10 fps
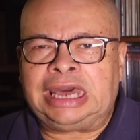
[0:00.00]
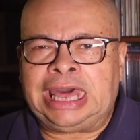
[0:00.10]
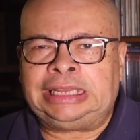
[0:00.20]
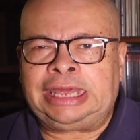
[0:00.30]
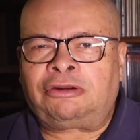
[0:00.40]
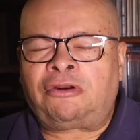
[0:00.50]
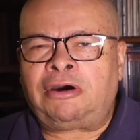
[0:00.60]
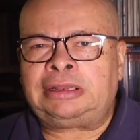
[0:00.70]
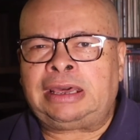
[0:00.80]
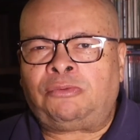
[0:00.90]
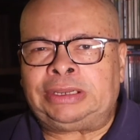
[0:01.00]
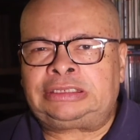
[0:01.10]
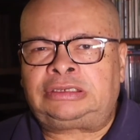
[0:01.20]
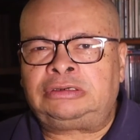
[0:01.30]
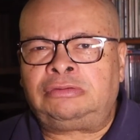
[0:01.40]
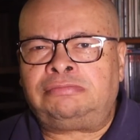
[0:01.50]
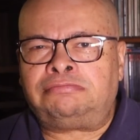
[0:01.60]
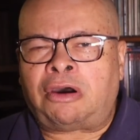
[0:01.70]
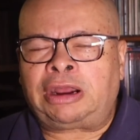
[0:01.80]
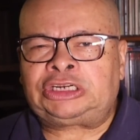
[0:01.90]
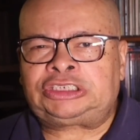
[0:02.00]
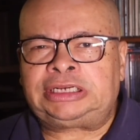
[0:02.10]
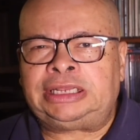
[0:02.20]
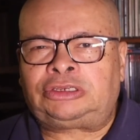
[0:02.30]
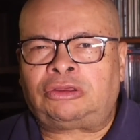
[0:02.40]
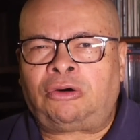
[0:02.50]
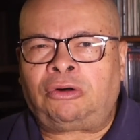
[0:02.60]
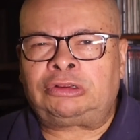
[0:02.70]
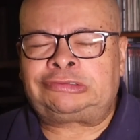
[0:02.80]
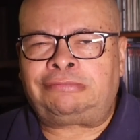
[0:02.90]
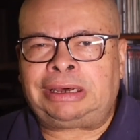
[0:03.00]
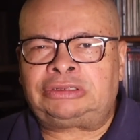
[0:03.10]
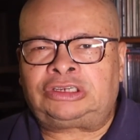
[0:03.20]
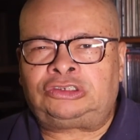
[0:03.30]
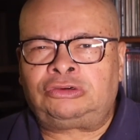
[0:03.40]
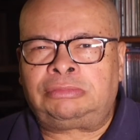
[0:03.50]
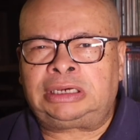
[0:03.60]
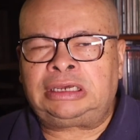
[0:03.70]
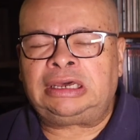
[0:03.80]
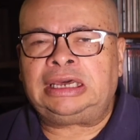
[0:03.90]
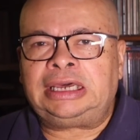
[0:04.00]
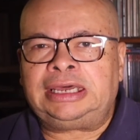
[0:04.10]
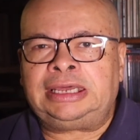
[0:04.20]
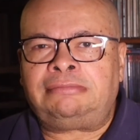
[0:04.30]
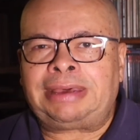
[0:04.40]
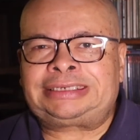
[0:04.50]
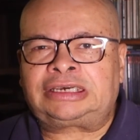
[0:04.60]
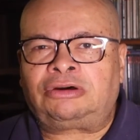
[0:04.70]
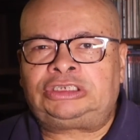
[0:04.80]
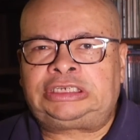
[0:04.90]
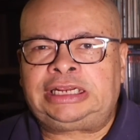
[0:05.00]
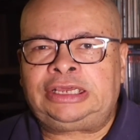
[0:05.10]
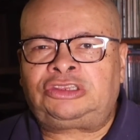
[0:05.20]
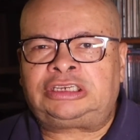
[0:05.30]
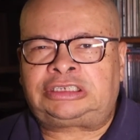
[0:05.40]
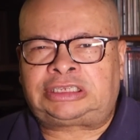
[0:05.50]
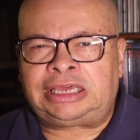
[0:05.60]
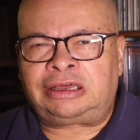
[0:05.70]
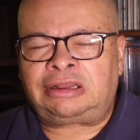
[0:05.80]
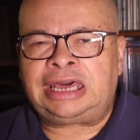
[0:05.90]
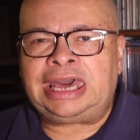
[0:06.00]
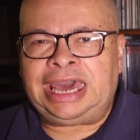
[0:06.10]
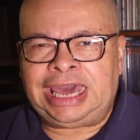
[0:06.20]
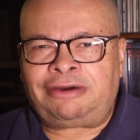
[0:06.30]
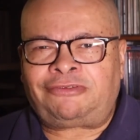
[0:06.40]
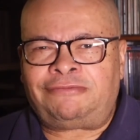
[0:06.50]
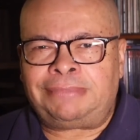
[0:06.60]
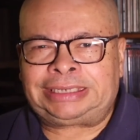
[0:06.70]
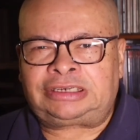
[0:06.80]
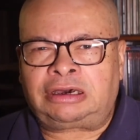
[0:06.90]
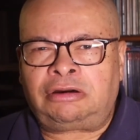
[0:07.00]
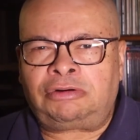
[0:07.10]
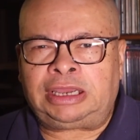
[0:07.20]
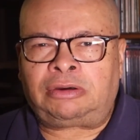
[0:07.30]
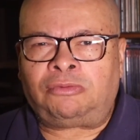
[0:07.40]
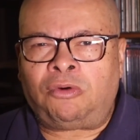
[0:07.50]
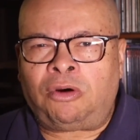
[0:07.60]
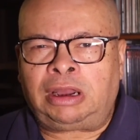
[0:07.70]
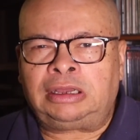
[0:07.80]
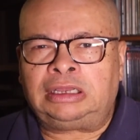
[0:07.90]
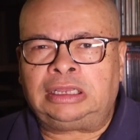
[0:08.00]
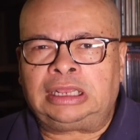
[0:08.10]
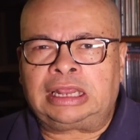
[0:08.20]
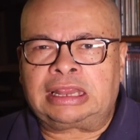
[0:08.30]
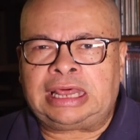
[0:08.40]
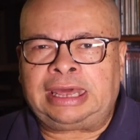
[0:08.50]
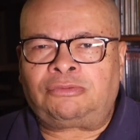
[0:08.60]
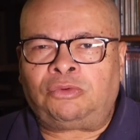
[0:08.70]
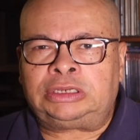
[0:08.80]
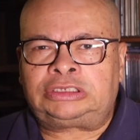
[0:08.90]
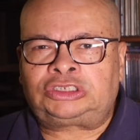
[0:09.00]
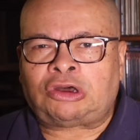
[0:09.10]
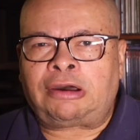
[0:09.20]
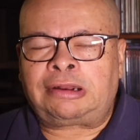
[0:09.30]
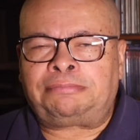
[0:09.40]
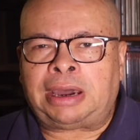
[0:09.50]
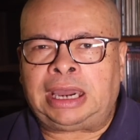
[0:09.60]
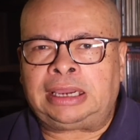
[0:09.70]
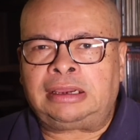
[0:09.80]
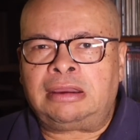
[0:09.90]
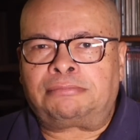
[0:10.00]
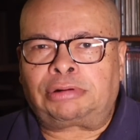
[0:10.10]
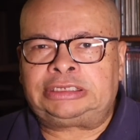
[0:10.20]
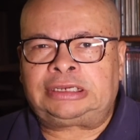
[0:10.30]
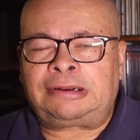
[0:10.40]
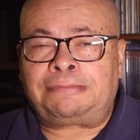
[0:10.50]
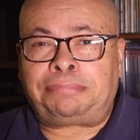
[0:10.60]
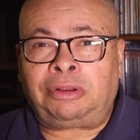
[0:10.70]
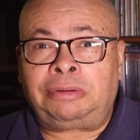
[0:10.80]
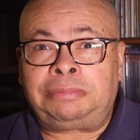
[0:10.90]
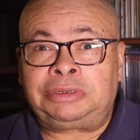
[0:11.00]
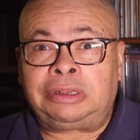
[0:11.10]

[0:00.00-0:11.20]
And later on they went to march into the halls of Montezuma in Mexico City to steal half of Mexico in a war that was started by President Polk